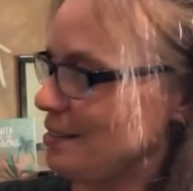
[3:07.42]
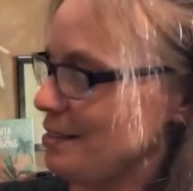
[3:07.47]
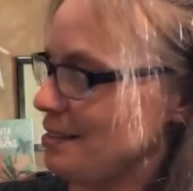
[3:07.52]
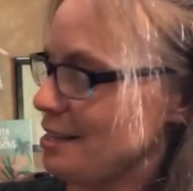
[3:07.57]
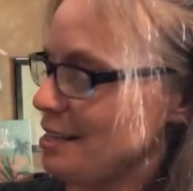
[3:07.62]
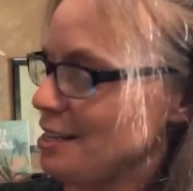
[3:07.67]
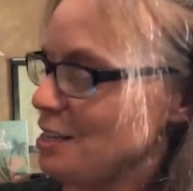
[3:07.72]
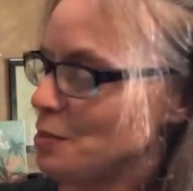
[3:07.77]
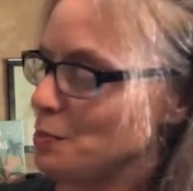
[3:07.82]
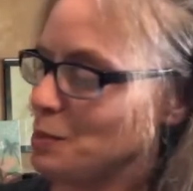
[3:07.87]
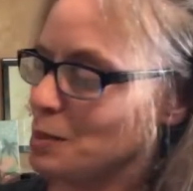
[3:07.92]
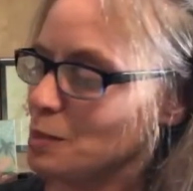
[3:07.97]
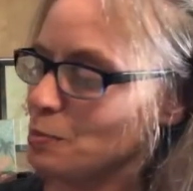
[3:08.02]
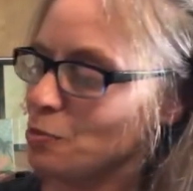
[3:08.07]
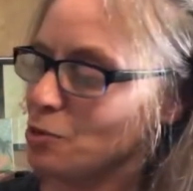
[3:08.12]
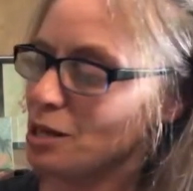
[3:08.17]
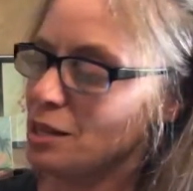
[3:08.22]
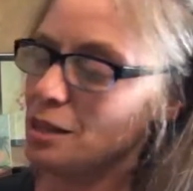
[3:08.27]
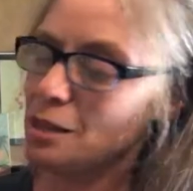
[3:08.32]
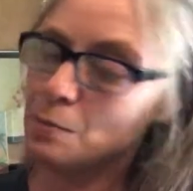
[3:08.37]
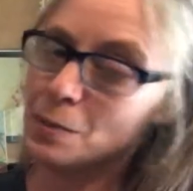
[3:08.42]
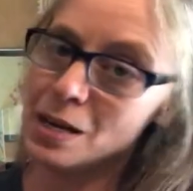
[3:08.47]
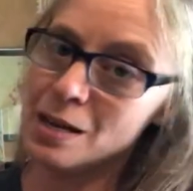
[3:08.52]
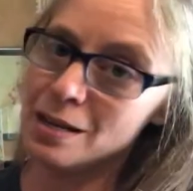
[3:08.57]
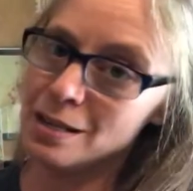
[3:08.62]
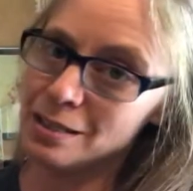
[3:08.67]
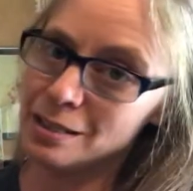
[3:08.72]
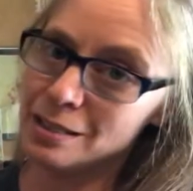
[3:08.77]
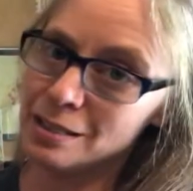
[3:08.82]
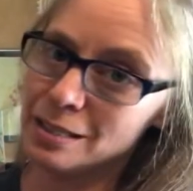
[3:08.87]
They help spread the
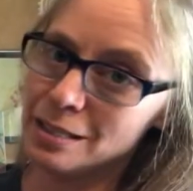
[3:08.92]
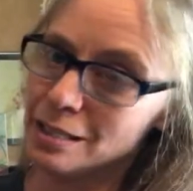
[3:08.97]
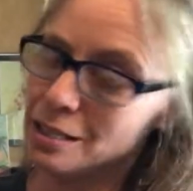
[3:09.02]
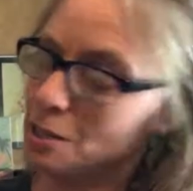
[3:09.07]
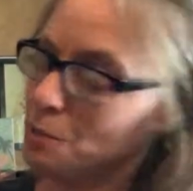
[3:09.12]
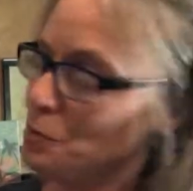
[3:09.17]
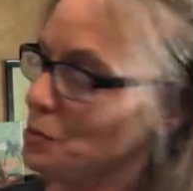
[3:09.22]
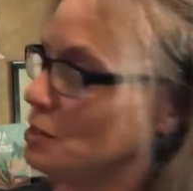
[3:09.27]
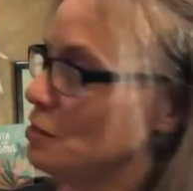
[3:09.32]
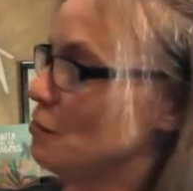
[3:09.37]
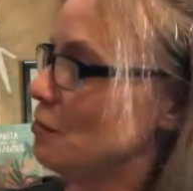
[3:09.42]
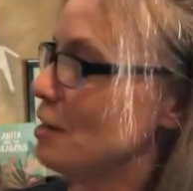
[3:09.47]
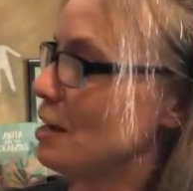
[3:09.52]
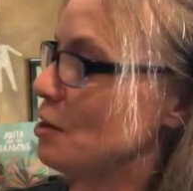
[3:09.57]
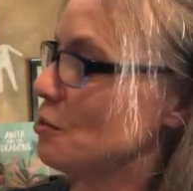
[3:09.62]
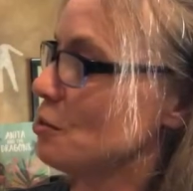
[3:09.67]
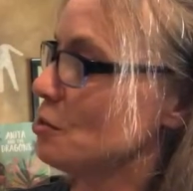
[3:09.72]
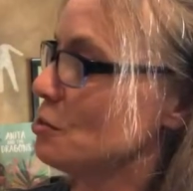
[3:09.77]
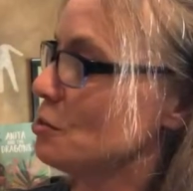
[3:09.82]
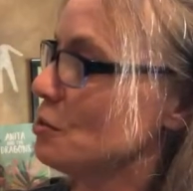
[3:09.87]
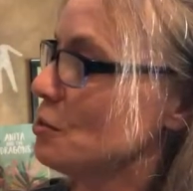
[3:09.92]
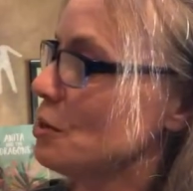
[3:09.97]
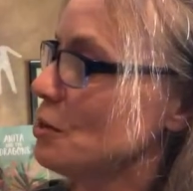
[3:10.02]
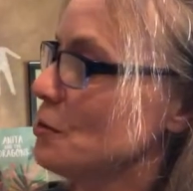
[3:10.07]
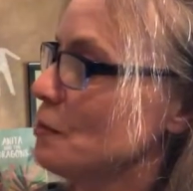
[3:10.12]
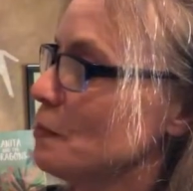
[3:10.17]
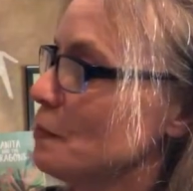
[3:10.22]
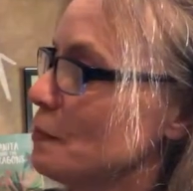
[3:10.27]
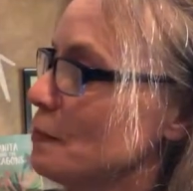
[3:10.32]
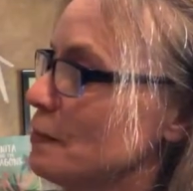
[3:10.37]
pollen that helps the flowers grow.
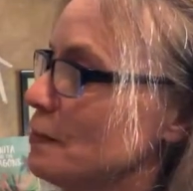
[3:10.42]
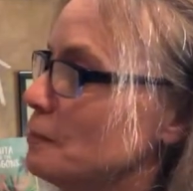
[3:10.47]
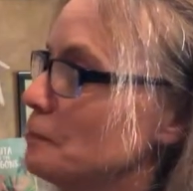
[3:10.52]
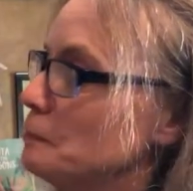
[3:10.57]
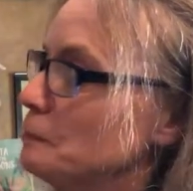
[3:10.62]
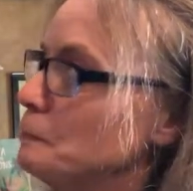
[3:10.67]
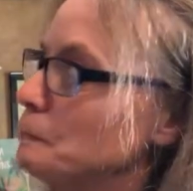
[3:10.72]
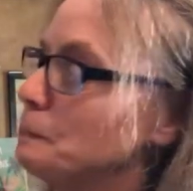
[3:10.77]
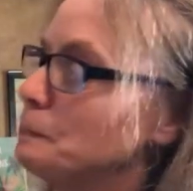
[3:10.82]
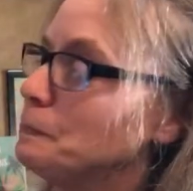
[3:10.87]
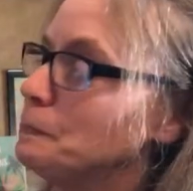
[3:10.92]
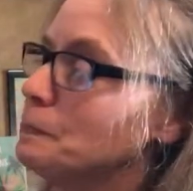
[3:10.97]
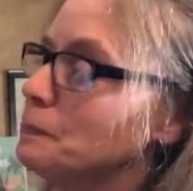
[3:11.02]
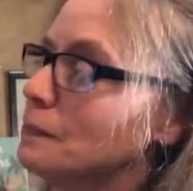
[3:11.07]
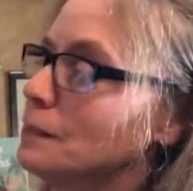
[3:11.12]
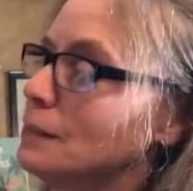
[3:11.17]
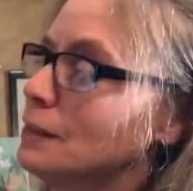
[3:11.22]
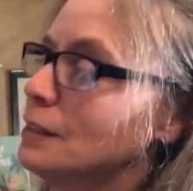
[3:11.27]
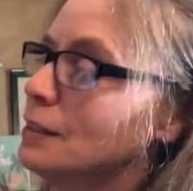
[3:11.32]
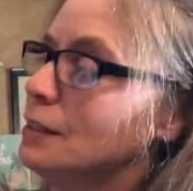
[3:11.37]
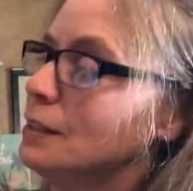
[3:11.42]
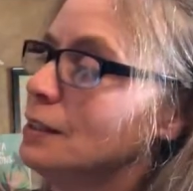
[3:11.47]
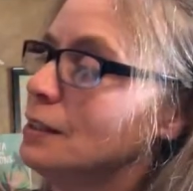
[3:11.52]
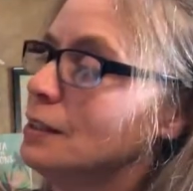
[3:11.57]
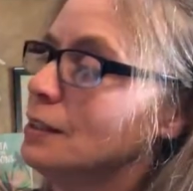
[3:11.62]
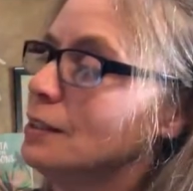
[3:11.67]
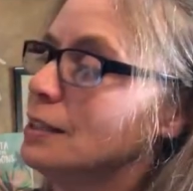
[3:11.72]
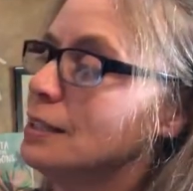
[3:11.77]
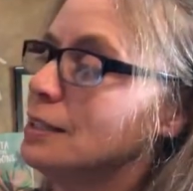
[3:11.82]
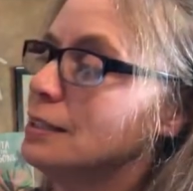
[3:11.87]

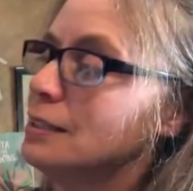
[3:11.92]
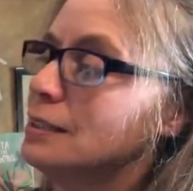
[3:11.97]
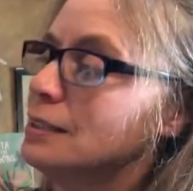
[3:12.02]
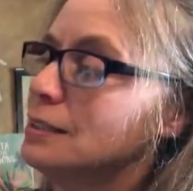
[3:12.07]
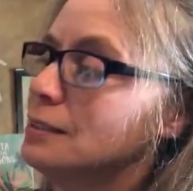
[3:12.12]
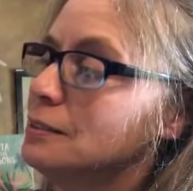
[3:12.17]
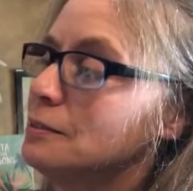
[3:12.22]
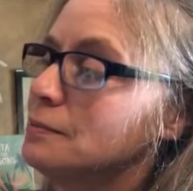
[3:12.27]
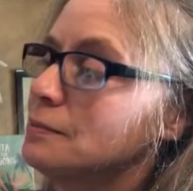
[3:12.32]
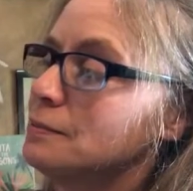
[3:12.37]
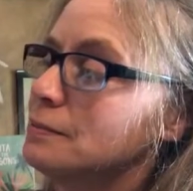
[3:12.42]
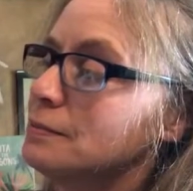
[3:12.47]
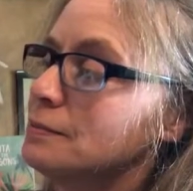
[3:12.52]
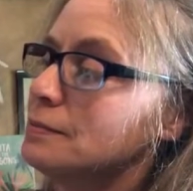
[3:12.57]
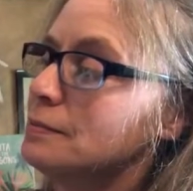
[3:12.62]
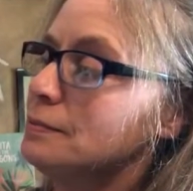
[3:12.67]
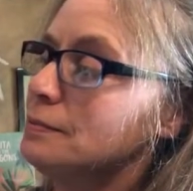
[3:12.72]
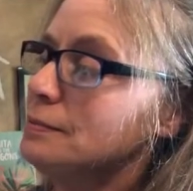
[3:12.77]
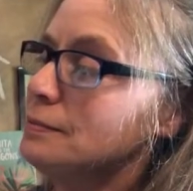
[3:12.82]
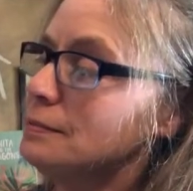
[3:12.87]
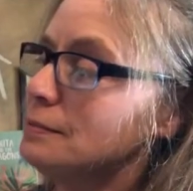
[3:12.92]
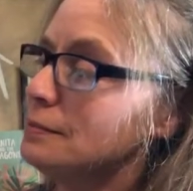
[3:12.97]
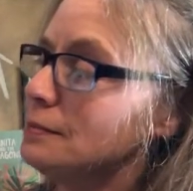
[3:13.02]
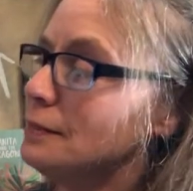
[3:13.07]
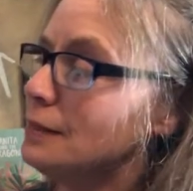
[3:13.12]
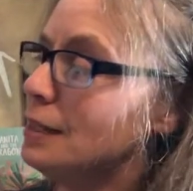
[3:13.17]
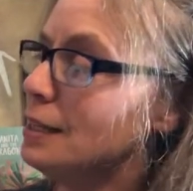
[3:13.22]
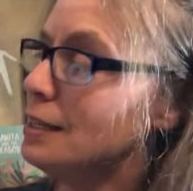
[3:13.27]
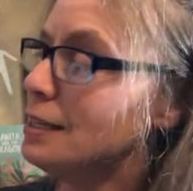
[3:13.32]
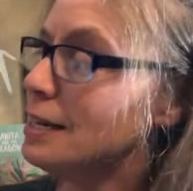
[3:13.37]
All right.
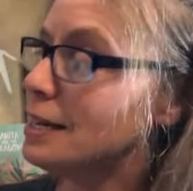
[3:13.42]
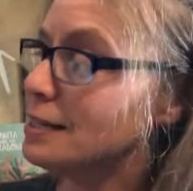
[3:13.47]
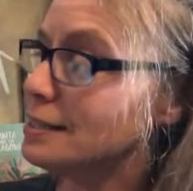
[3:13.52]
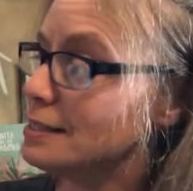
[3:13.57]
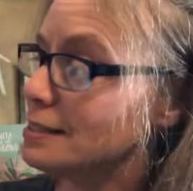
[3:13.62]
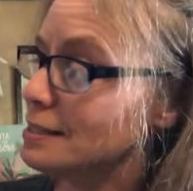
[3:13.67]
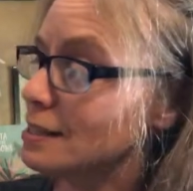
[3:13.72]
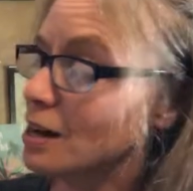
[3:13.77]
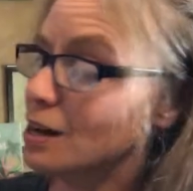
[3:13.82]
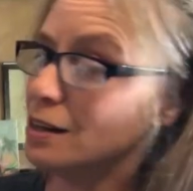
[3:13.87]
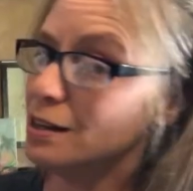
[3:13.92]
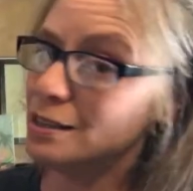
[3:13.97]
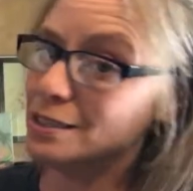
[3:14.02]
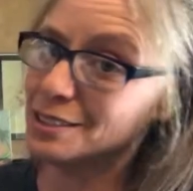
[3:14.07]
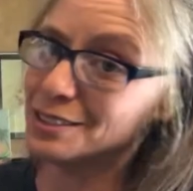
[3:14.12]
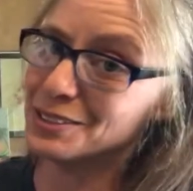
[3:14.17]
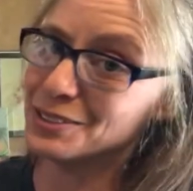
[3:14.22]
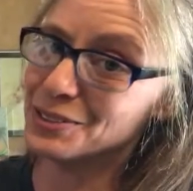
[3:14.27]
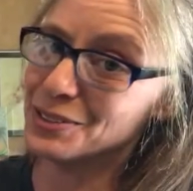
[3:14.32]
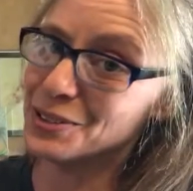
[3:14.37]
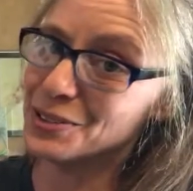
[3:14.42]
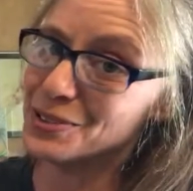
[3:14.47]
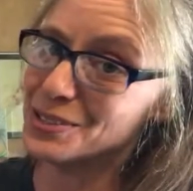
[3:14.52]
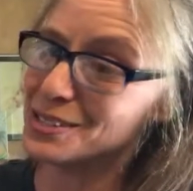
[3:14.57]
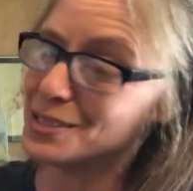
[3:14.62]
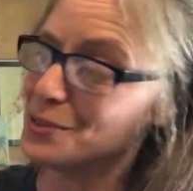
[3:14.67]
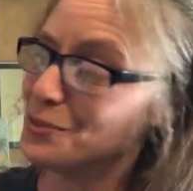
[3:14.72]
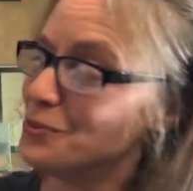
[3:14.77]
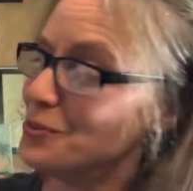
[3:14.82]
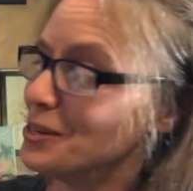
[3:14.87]
Yes, Anna
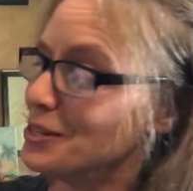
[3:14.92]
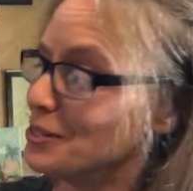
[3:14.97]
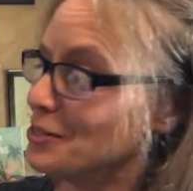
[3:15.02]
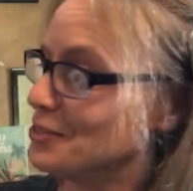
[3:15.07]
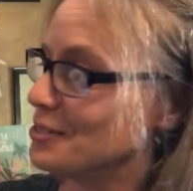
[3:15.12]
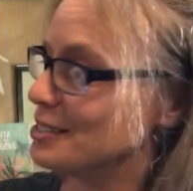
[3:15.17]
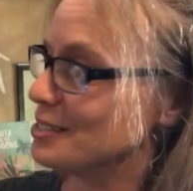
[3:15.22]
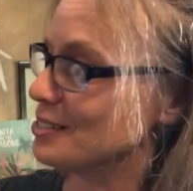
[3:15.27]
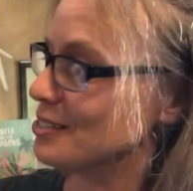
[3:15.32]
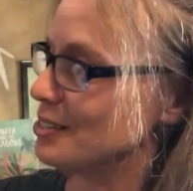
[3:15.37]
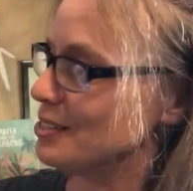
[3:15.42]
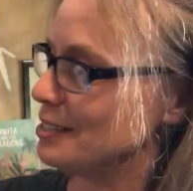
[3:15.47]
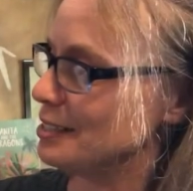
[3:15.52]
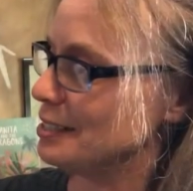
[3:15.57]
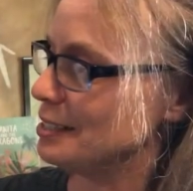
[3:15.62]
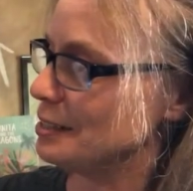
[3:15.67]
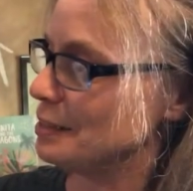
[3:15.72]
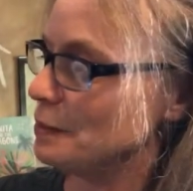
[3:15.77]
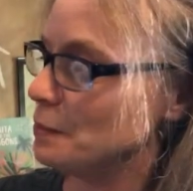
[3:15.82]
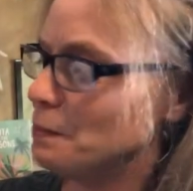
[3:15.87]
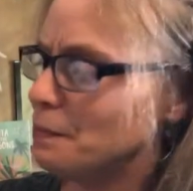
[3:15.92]
grows a wondrous garden.